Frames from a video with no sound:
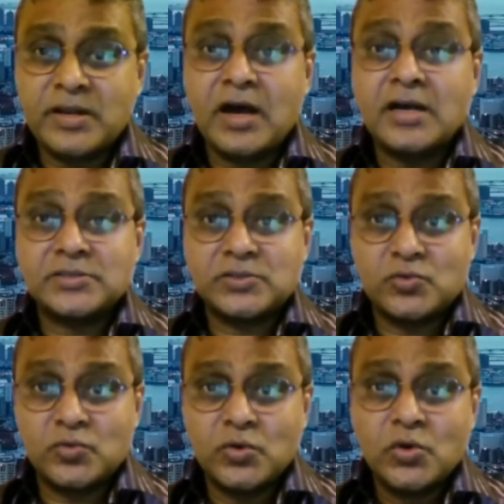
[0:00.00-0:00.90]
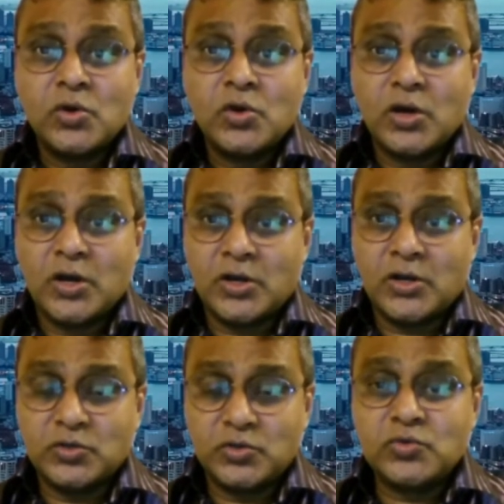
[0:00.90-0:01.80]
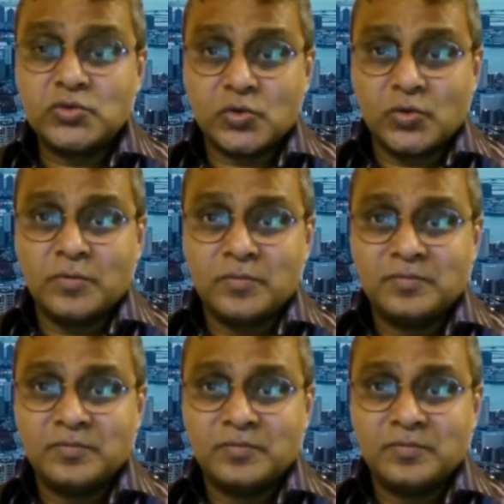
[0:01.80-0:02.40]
been asked to uh, do so